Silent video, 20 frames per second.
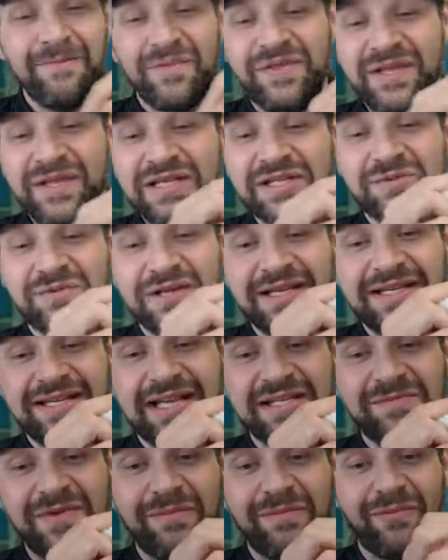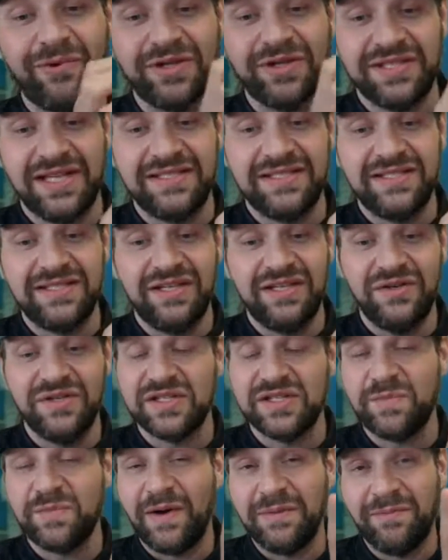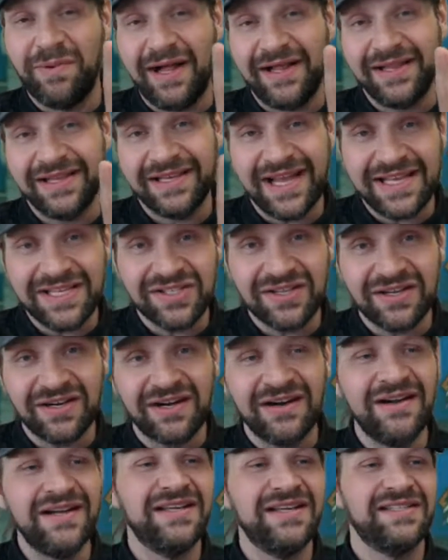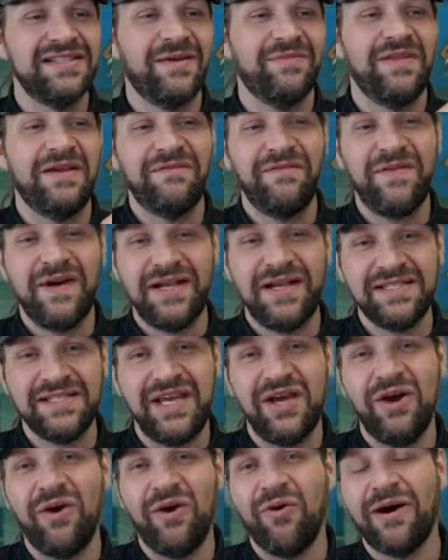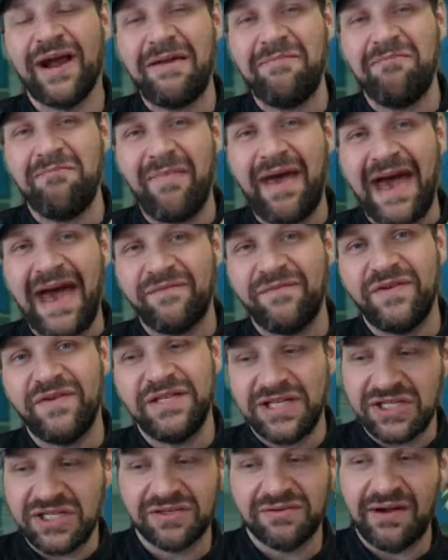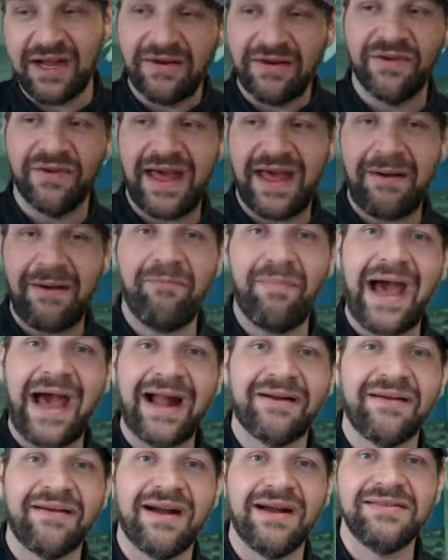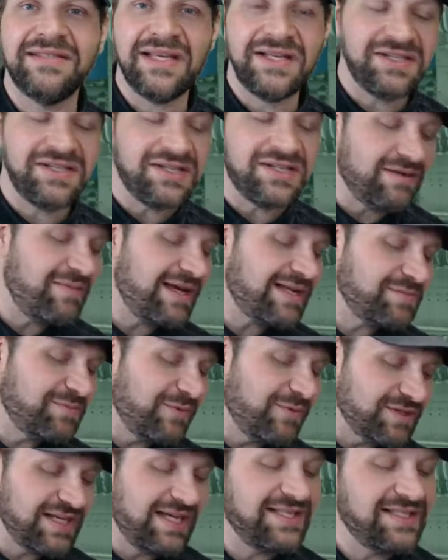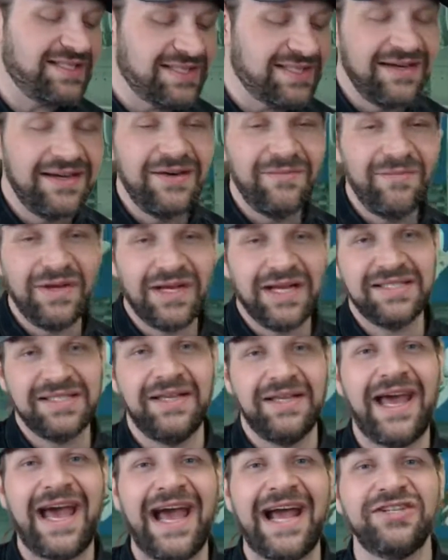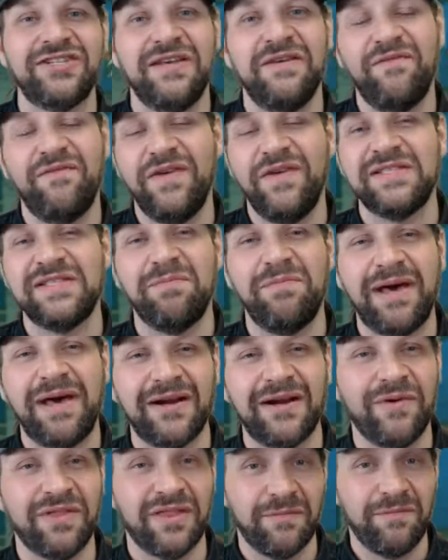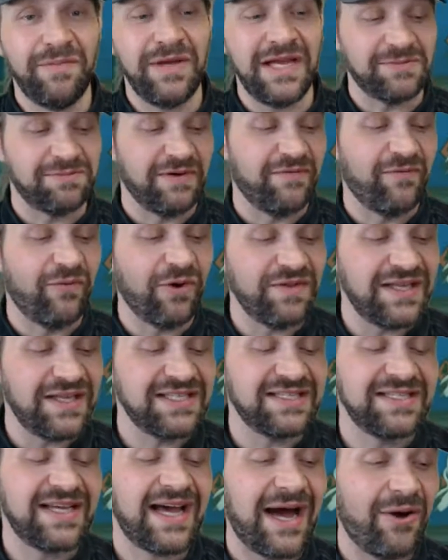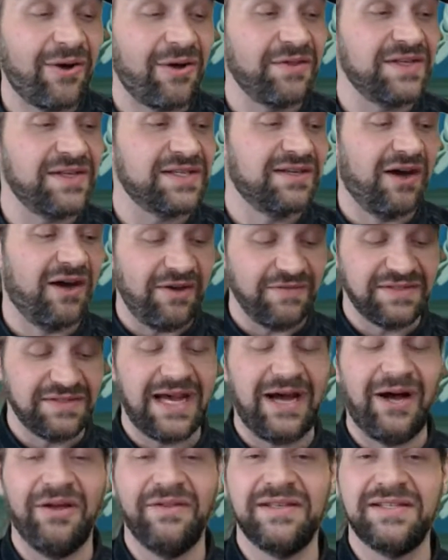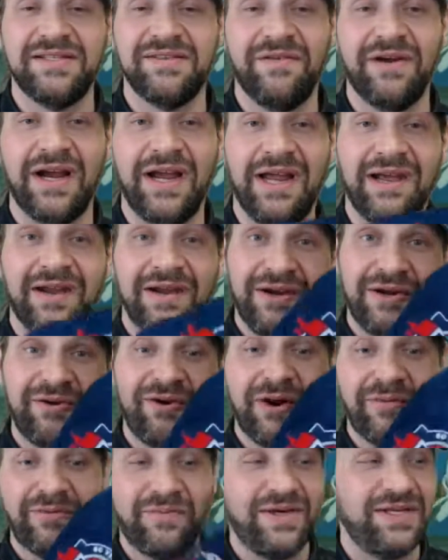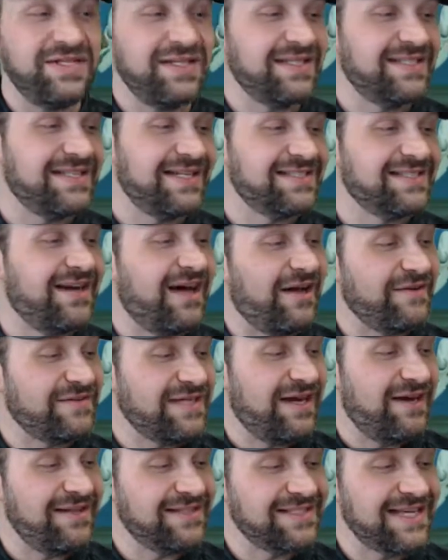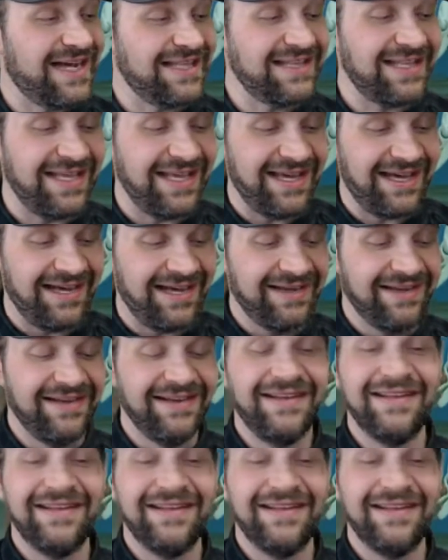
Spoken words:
This really does make more sense to use a spun polyester, something fuzzy, or a matte finish thread for that background stitching. Makes more sense because it actually fits better with the piece. But for this towel, this golf towel, that's a very corporate piece. You can tell it's a golf towel. It's got the